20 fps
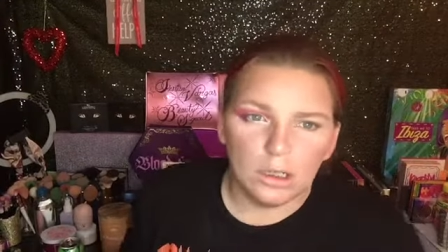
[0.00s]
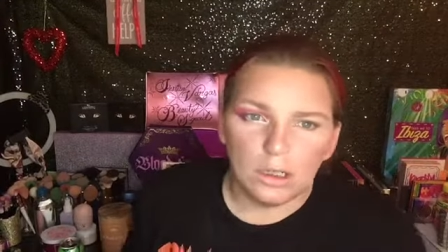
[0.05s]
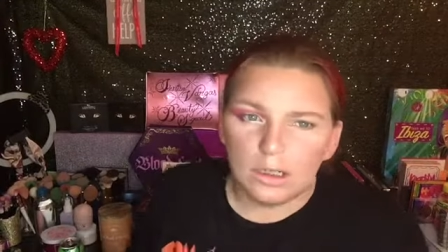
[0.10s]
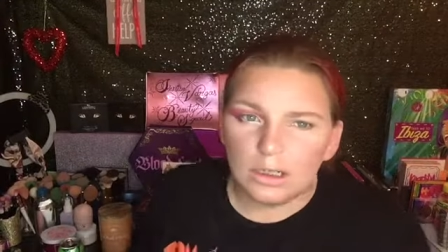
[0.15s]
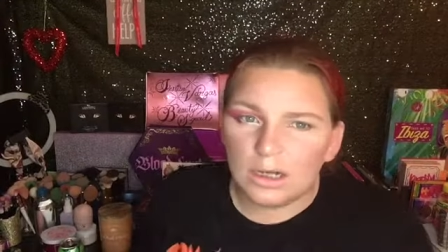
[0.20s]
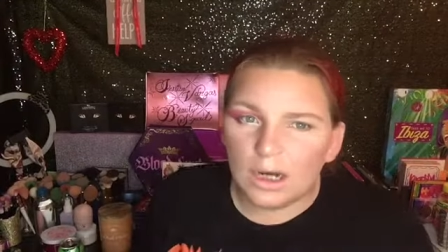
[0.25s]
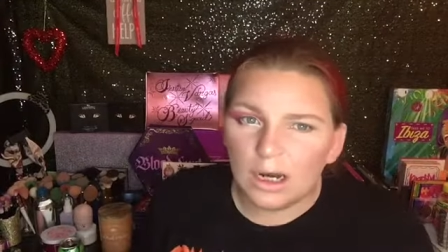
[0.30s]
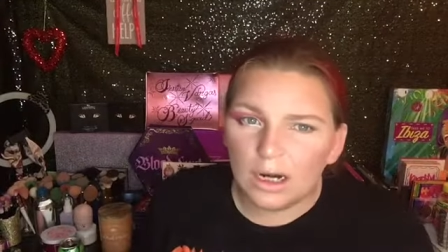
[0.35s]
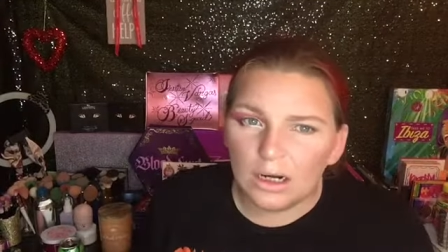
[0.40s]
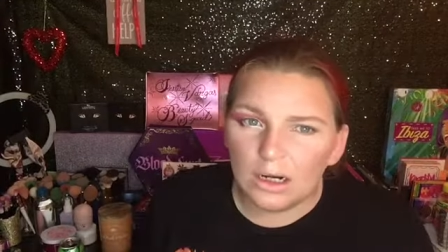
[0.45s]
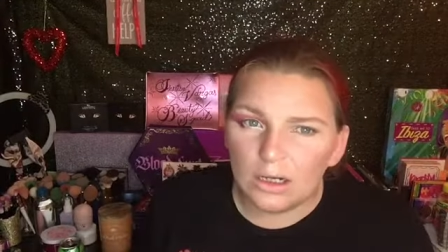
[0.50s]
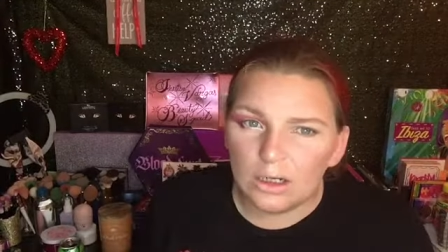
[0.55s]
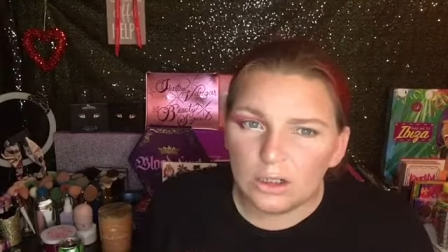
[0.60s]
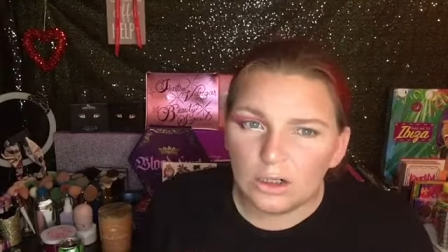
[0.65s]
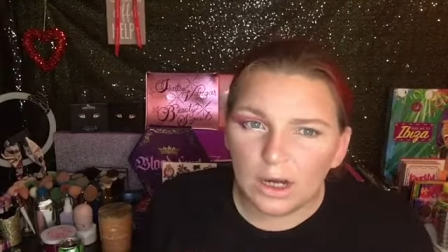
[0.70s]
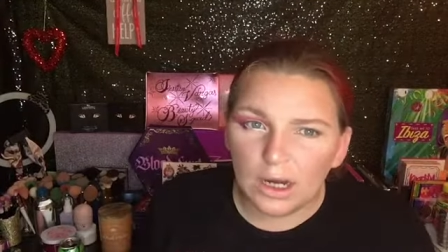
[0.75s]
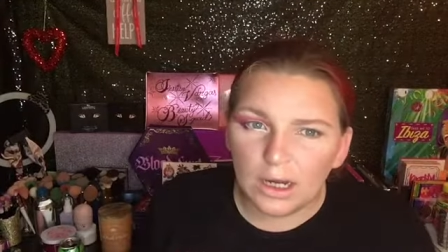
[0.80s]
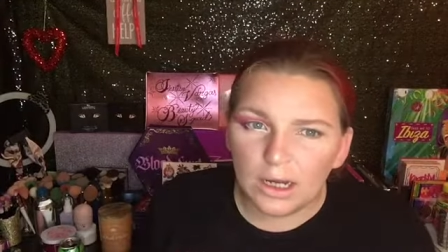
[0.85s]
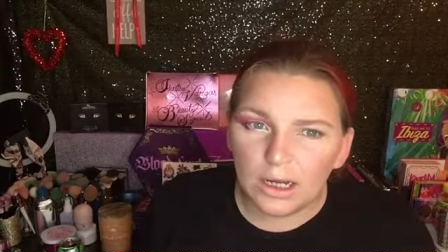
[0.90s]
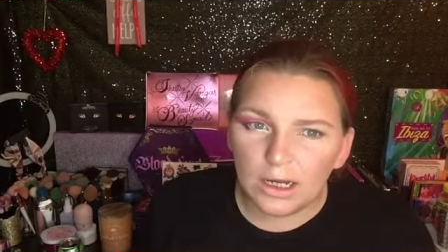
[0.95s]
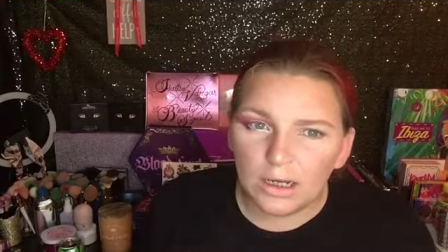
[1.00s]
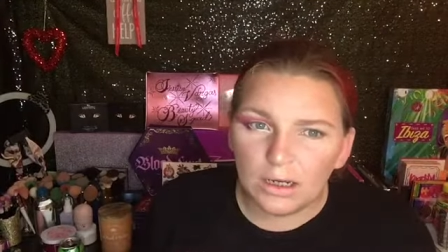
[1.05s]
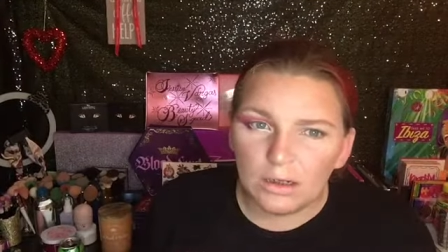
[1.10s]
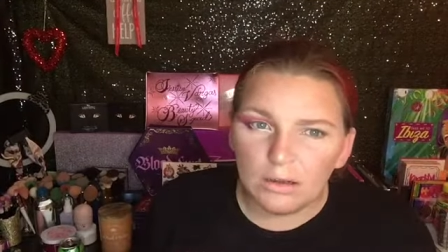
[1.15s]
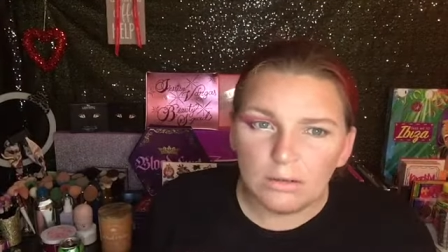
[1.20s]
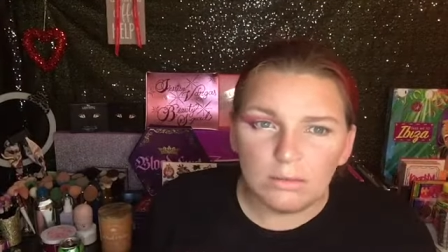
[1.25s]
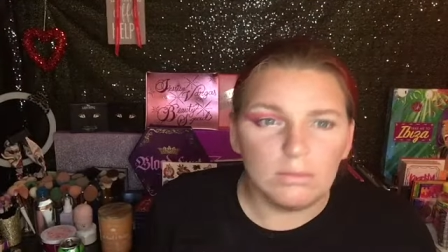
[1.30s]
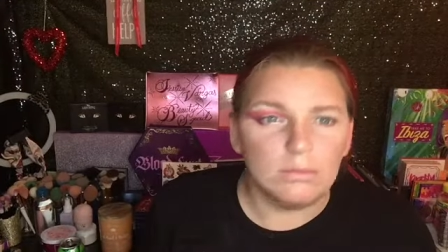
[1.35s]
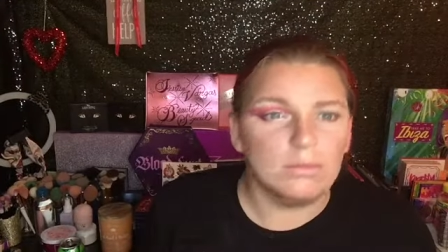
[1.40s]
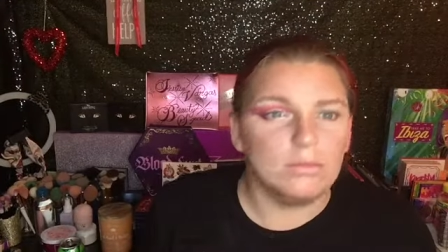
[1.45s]
Kind of look draggy.
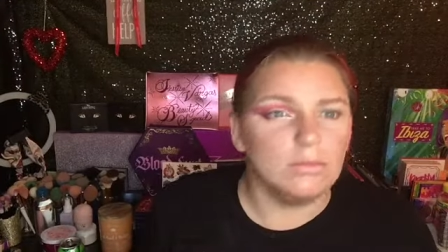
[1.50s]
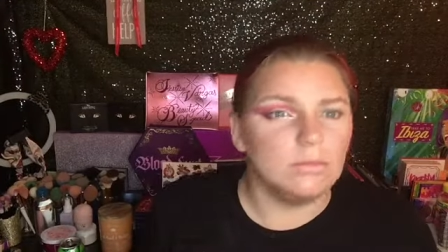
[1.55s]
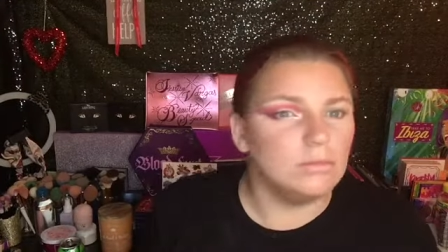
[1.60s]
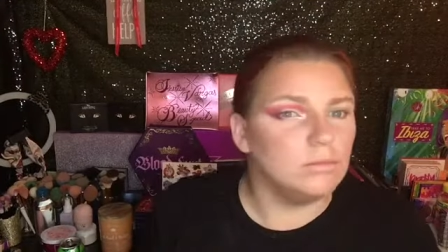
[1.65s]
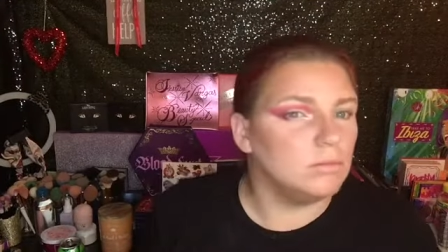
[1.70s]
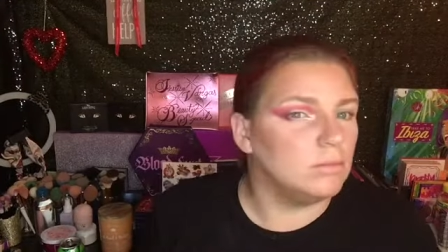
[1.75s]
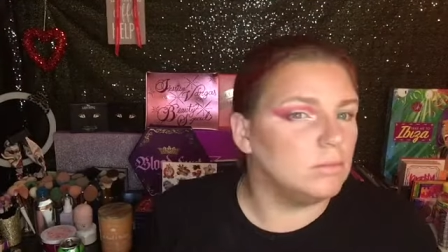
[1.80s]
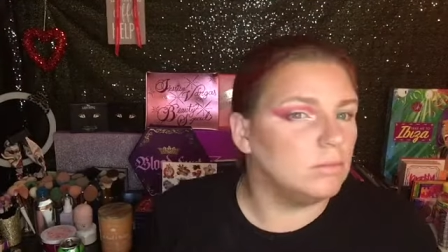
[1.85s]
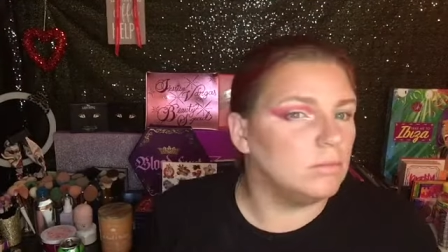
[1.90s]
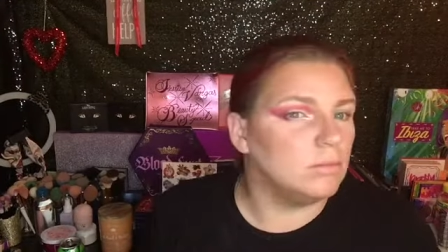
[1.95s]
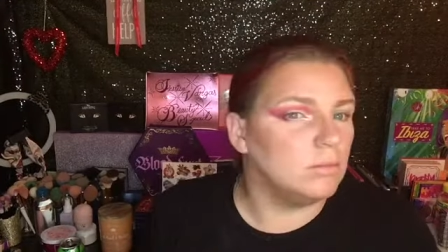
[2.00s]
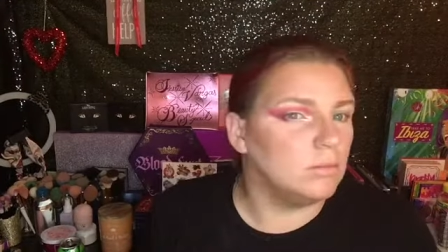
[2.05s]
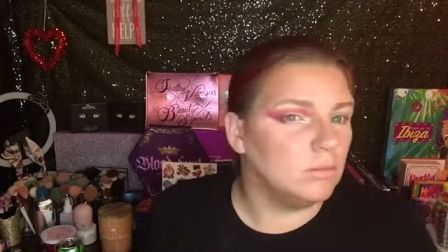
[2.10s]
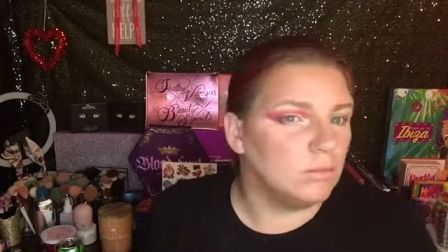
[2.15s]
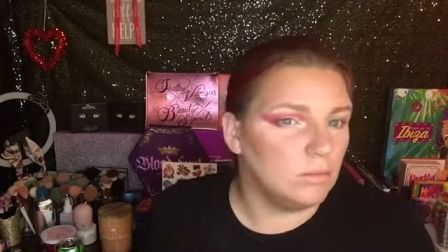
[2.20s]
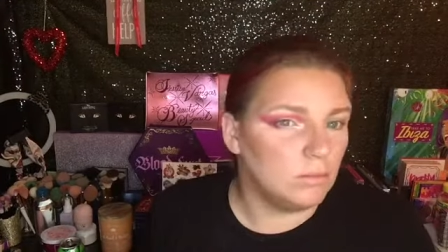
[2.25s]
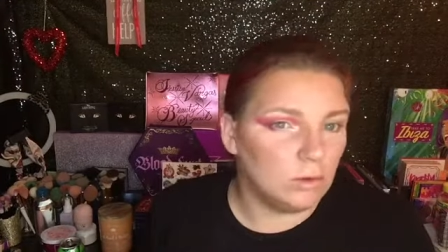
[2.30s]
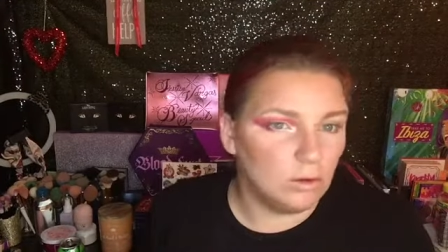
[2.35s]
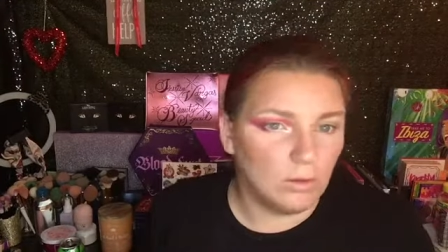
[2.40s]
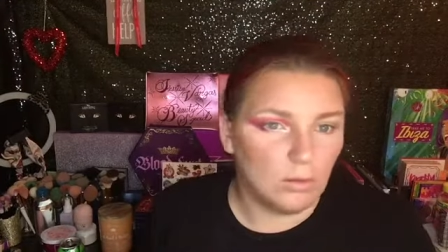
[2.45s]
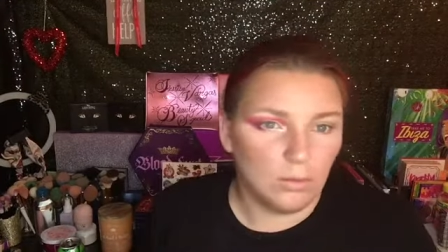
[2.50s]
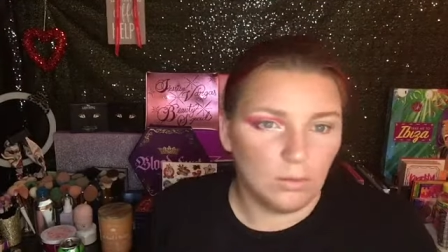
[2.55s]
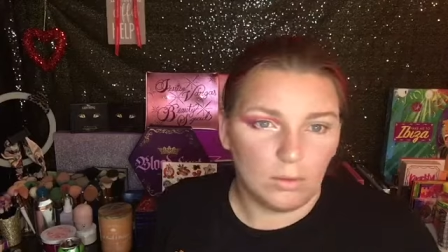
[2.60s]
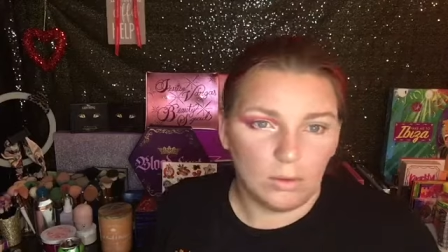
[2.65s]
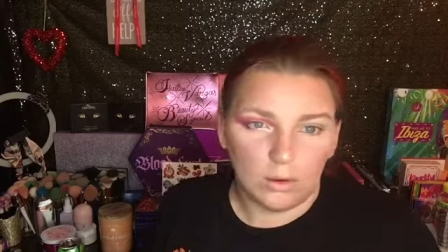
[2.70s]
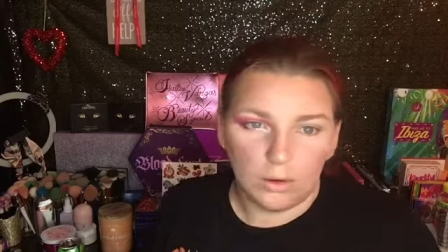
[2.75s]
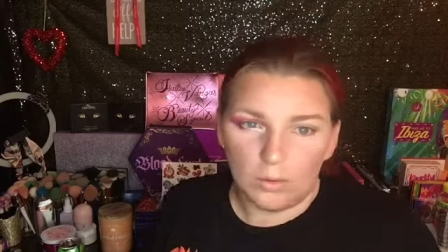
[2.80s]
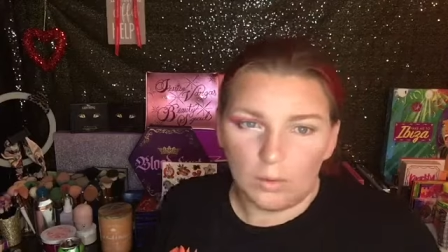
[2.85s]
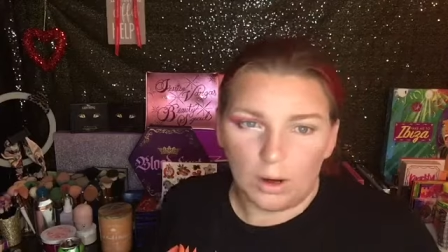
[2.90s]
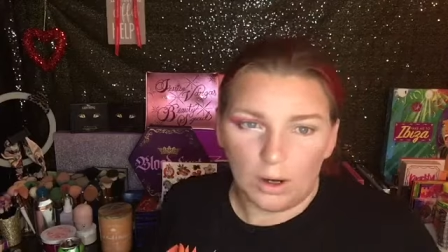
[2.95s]
Do,
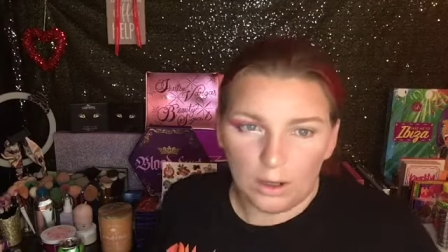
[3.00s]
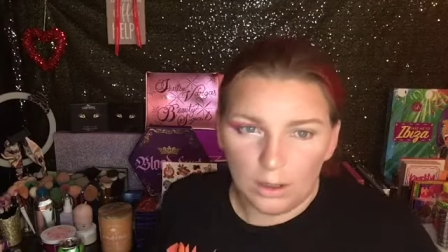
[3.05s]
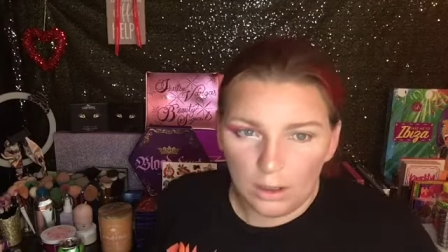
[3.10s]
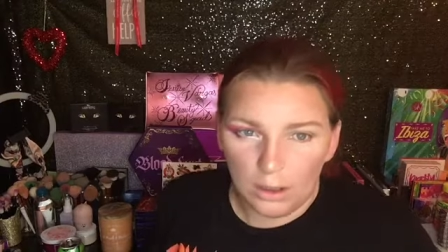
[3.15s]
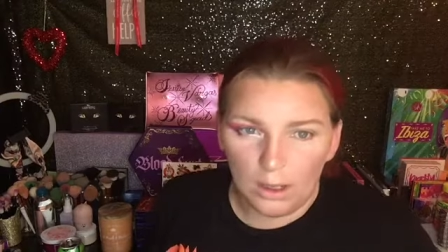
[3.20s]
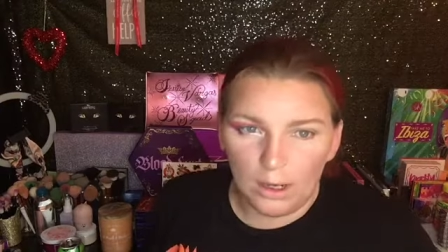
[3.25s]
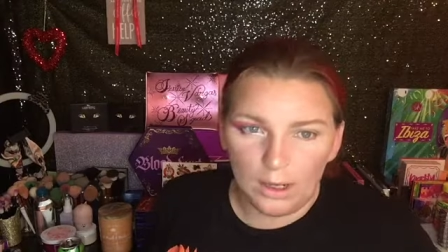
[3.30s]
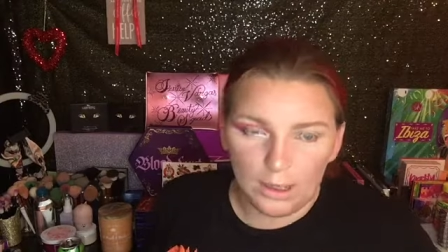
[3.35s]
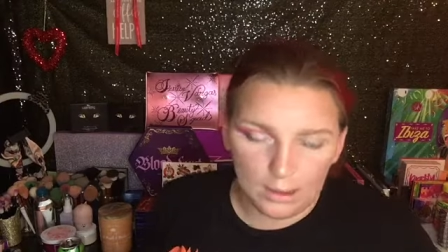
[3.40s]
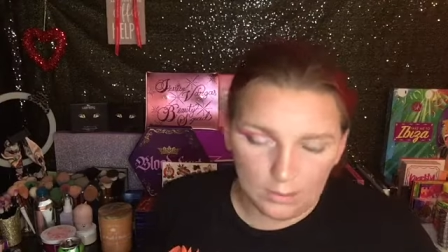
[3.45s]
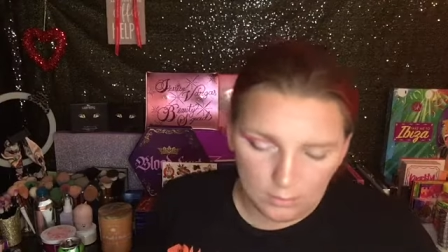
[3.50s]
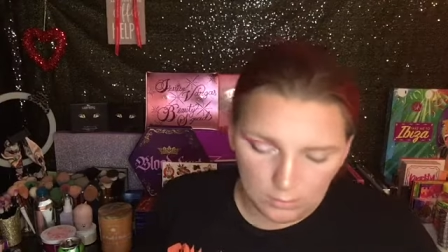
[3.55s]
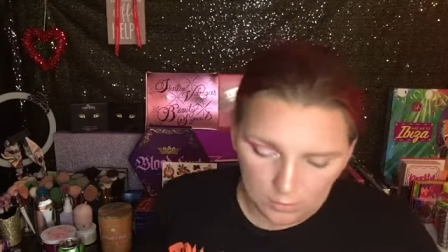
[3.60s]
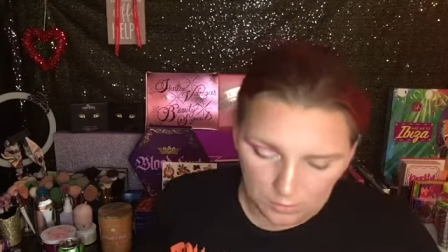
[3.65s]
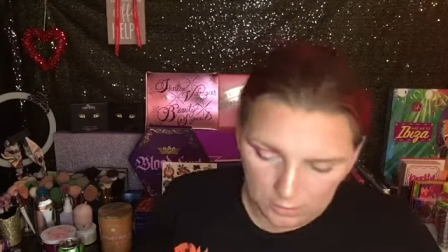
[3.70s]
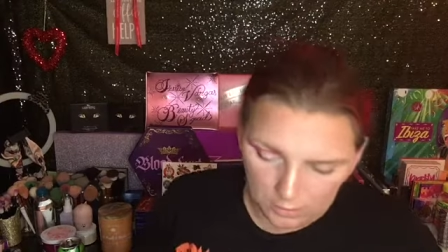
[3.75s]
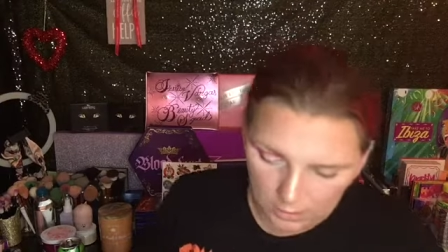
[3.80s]
do I look like I'm doing